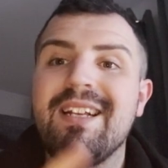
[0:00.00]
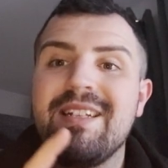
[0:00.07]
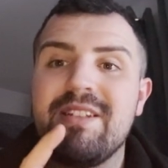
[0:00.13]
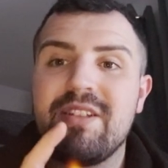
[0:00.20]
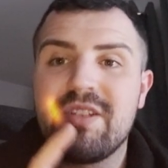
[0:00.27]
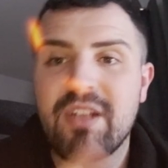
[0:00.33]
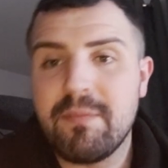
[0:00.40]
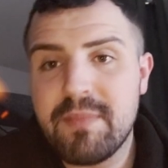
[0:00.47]

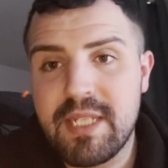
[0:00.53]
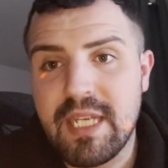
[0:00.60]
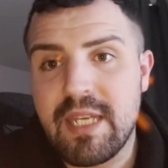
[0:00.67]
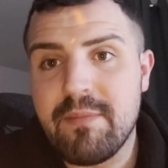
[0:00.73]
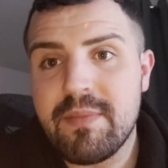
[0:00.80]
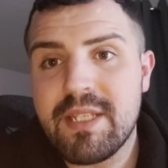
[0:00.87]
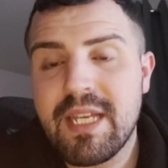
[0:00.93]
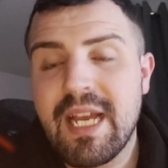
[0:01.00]
Some
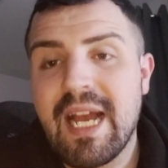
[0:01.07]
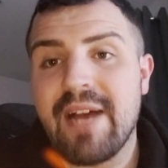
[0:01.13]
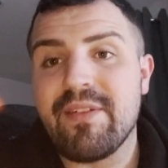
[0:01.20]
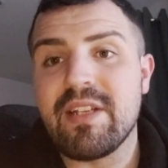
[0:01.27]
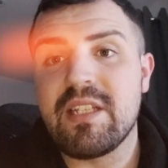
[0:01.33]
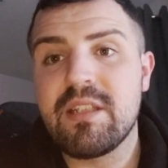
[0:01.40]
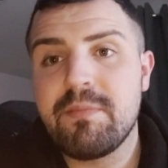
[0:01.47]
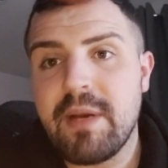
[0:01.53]
teams have
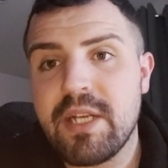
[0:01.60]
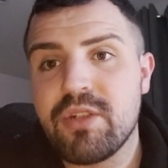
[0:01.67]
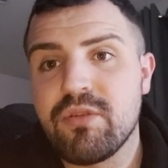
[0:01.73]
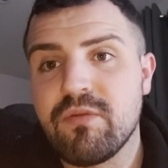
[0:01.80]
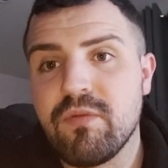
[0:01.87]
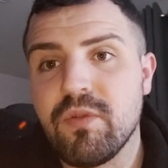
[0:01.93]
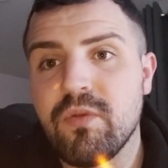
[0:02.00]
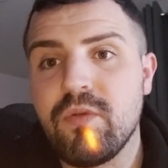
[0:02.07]
a special
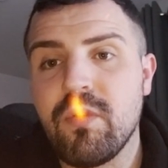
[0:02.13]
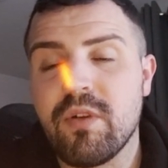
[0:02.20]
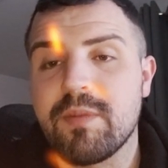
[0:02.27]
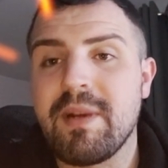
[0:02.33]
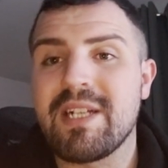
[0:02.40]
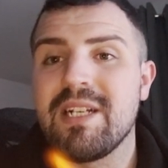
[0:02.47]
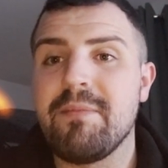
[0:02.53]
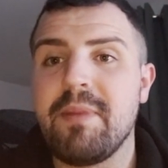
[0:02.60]
rule or a
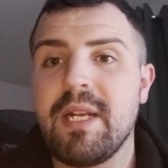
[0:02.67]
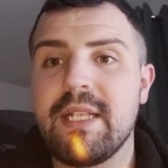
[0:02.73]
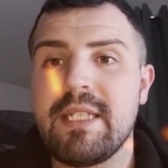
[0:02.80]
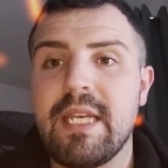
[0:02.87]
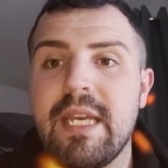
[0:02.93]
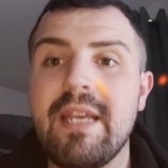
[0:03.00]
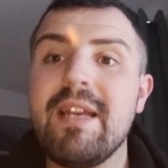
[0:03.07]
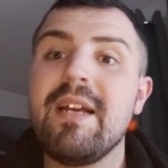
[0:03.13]
special
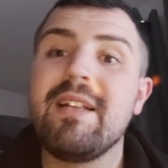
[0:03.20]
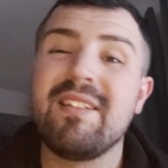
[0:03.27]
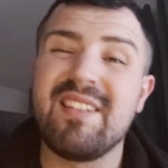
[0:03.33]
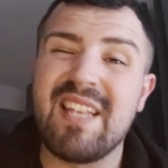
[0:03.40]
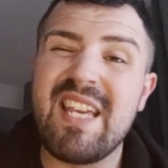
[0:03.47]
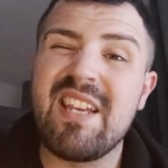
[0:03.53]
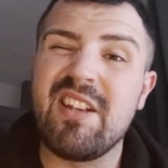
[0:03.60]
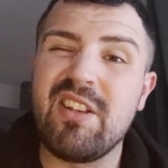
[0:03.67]
ability that
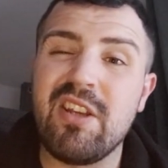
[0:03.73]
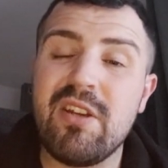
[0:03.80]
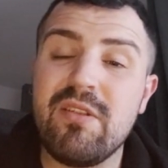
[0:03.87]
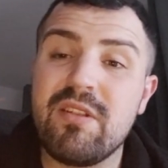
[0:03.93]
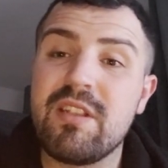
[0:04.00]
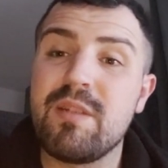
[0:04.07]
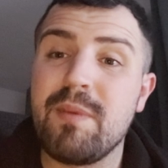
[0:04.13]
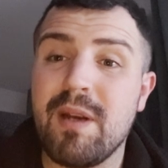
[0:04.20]
they can
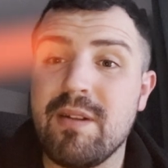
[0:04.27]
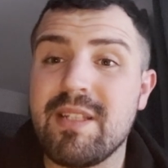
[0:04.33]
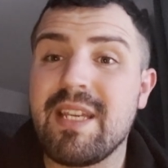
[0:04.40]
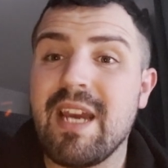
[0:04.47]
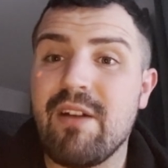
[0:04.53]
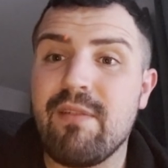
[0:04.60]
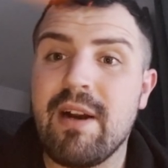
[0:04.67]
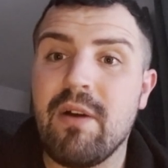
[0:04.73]
use to be able to
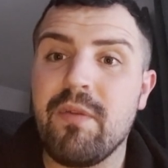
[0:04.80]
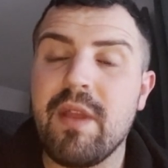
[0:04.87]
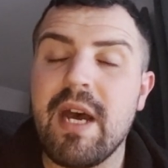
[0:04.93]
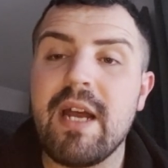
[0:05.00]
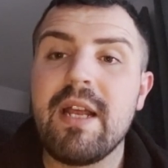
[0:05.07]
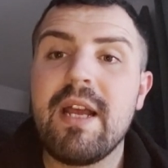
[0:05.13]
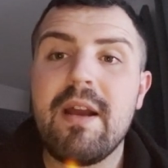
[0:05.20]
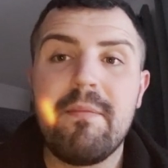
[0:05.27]
get around
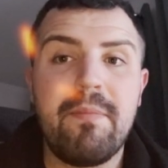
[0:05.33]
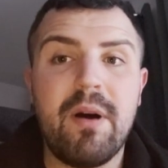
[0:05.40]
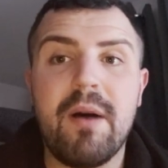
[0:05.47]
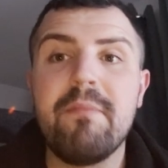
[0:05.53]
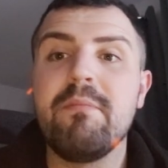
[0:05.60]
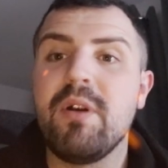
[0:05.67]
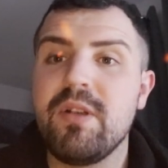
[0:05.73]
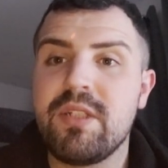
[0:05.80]
that,
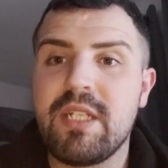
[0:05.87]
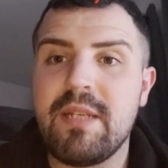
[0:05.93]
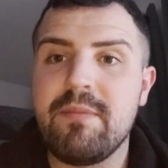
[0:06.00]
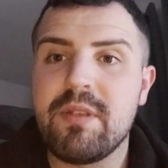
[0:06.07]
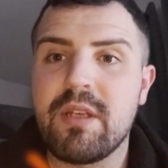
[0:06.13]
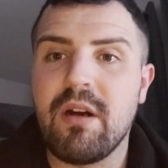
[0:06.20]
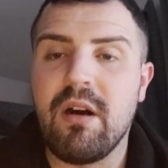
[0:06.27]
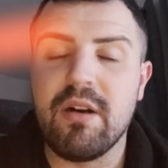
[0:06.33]
but most
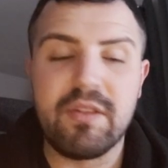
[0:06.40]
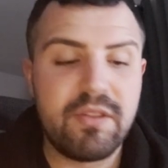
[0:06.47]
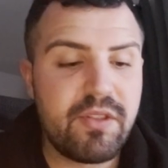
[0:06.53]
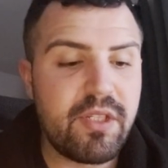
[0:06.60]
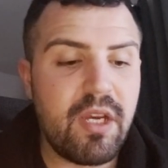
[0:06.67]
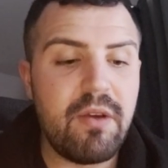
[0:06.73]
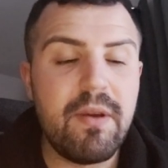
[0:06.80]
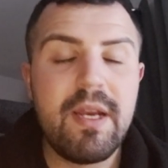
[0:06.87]
teams can't.
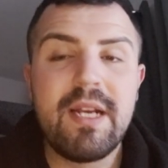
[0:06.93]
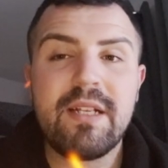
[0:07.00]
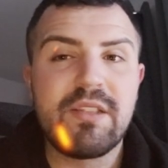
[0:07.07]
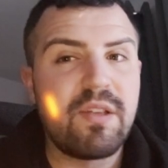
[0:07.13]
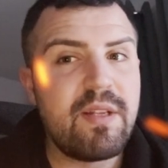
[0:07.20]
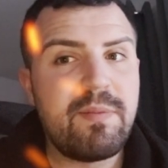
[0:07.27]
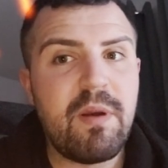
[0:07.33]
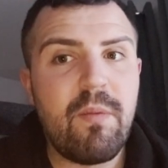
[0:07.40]
So
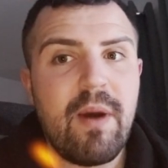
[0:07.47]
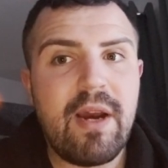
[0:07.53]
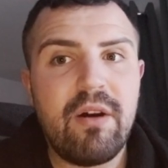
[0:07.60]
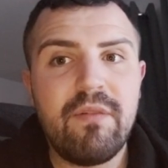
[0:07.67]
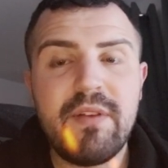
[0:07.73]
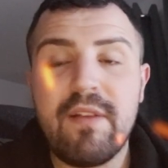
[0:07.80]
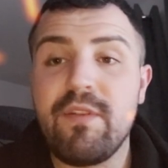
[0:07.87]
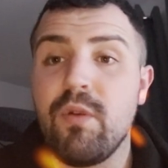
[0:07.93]
something to be aware
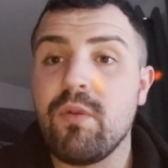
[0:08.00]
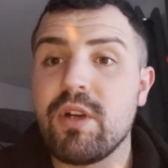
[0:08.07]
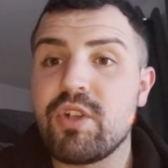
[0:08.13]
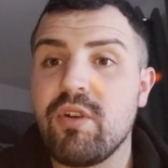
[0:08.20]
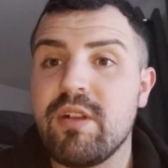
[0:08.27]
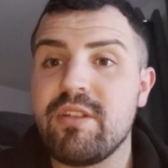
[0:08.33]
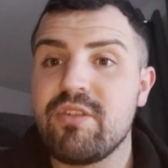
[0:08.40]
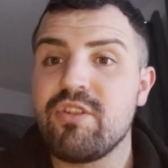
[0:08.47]
of, if you want to
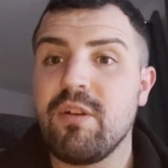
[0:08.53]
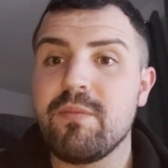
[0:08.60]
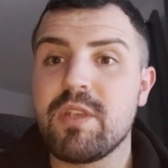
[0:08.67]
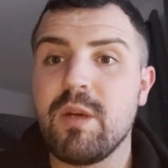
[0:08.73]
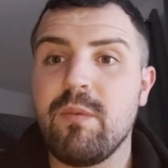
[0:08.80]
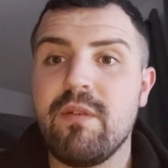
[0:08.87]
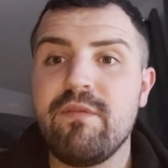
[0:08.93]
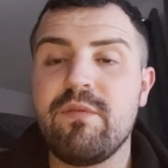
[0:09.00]
try and stop
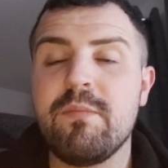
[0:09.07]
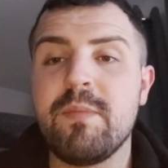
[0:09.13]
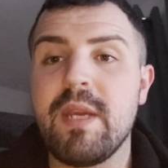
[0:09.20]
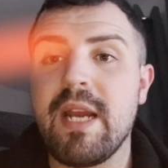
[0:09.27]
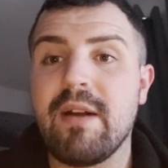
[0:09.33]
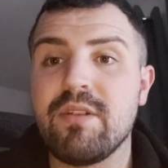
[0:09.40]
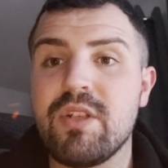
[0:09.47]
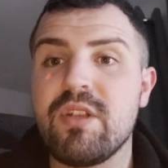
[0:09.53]
someone from
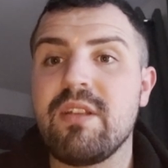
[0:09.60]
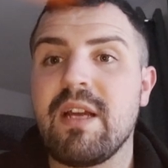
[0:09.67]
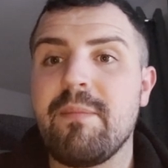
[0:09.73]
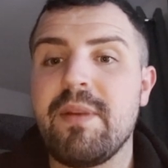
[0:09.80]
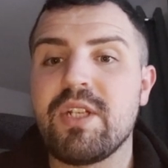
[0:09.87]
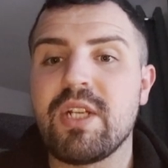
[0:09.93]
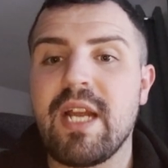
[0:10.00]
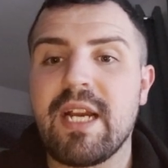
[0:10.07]
being able to do that
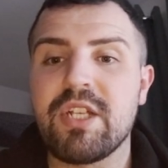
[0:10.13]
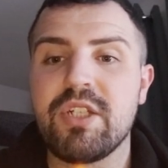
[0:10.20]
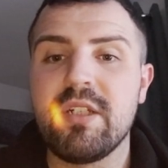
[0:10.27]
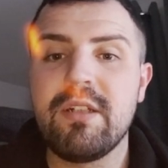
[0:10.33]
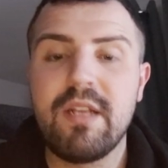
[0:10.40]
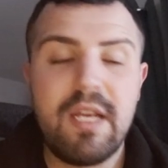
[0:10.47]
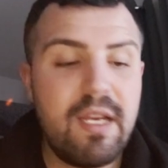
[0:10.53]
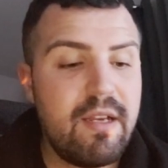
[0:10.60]
mission
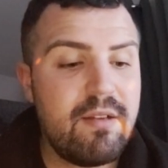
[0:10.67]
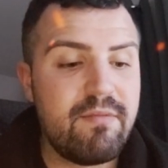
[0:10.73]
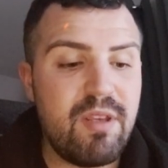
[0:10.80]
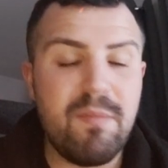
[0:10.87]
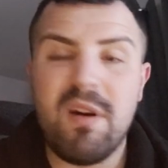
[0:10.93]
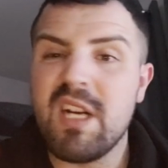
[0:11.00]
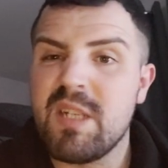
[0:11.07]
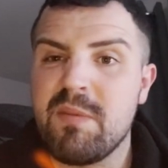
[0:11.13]
action, you
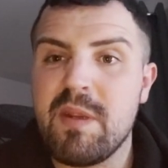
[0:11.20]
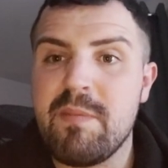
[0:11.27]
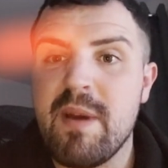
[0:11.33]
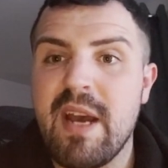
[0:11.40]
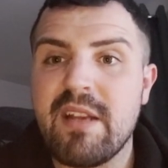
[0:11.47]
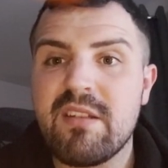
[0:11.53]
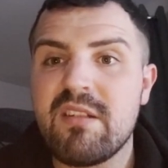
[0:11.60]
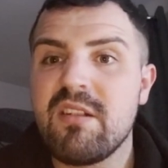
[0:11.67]
might just be
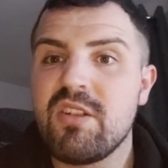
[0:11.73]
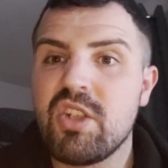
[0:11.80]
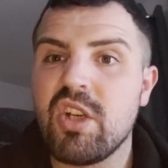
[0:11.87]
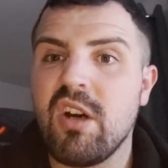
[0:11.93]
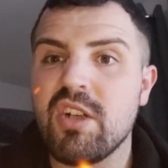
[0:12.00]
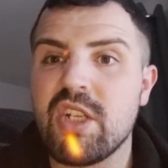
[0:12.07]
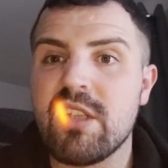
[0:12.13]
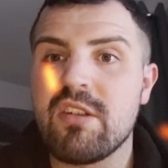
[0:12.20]
best
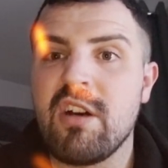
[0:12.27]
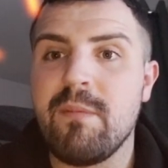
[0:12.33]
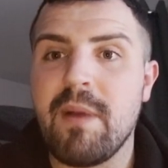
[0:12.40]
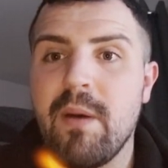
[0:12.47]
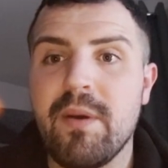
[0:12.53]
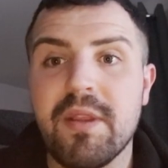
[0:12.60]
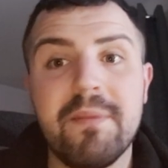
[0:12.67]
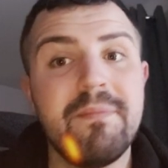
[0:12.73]
charging into
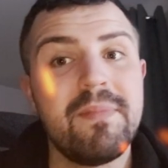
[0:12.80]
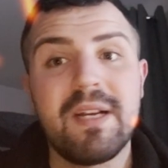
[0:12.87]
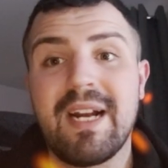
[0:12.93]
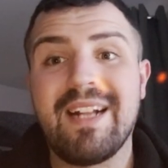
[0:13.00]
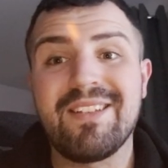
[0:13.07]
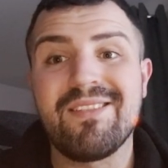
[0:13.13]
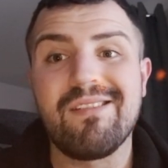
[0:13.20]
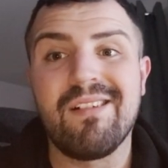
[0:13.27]
combat with them
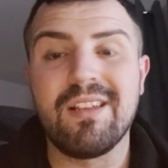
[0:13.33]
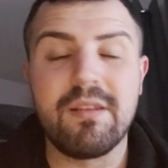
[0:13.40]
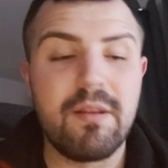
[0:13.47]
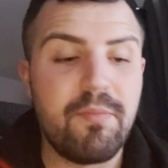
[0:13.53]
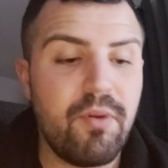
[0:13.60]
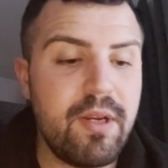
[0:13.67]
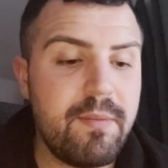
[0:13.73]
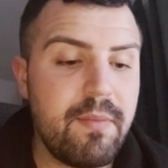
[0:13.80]
and denying them the
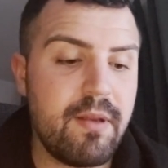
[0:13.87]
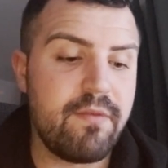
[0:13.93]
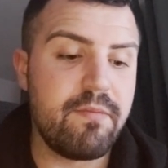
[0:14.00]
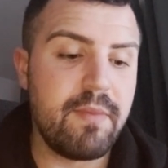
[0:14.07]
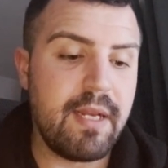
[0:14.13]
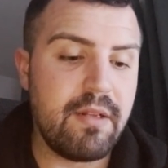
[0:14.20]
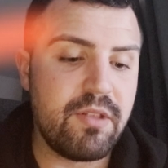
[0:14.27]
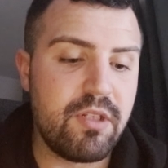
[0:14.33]
point from
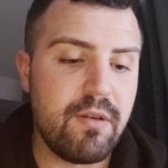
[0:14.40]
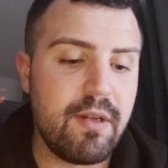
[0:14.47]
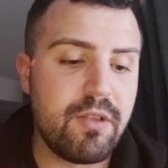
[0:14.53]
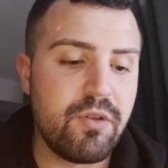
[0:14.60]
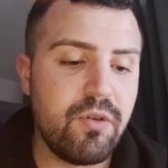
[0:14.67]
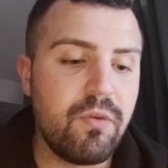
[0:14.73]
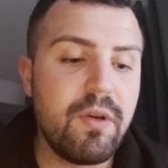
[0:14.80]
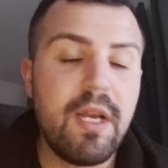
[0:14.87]
being able to do it
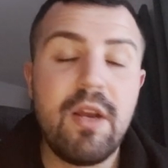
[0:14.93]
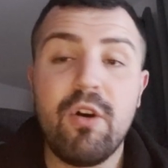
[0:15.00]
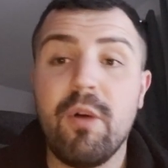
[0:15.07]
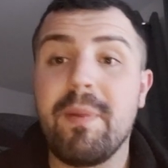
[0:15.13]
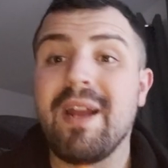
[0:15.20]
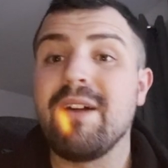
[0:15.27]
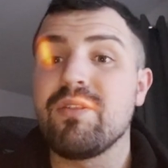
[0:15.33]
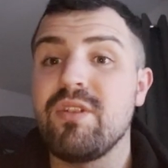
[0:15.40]
at all, or
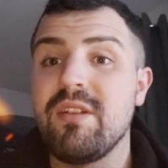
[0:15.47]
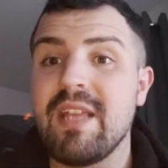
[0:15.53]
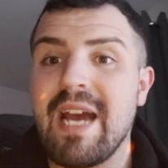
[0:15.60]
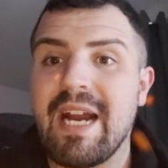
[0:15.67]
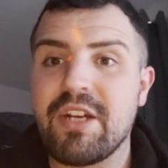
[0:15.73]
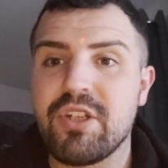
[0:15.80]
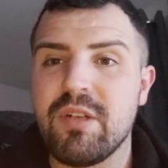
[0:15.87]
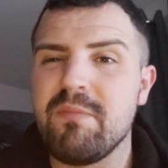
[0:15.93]
being able to do the
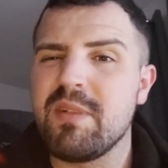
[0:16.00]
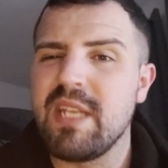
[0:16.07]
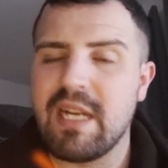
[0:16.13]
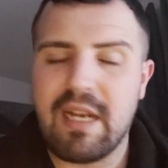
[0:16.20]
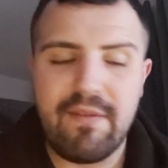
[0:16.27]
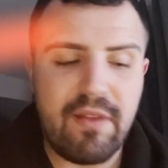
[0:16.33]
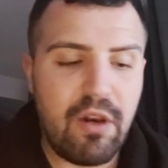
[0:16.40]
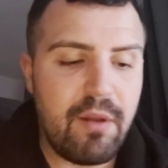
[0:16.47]
action,
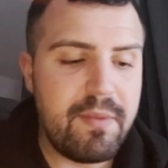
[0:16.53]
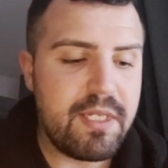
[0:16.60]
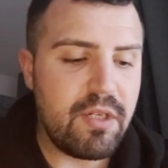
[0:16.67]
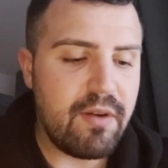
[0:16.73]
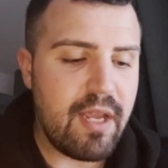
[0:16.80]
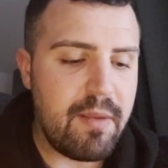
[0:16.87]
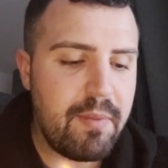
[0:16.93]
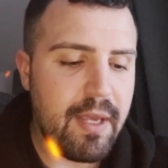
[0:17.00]
particularly if they're limited
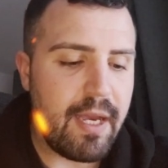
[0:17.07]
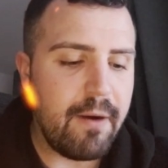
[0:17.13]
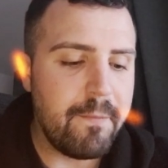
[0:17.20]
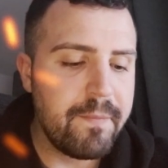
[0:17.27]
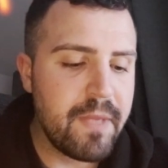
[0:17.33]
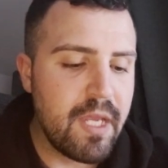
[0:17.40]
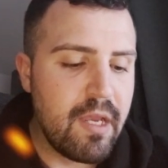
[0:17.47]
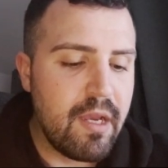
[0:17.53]
on
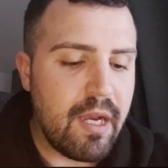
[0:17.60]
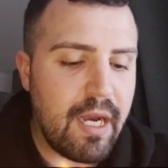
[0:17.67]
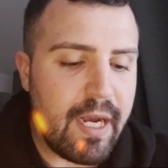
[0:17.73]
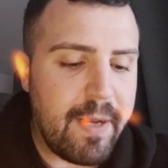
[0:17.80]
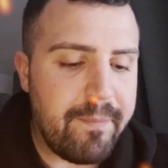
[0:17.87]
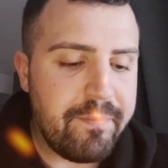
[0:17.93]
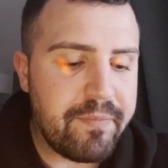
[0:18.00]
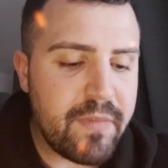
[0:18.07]

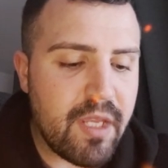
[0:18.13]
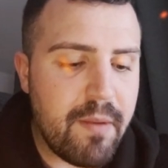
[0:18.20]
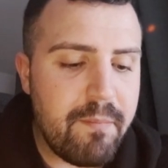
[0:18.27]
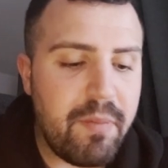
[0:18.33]
APL.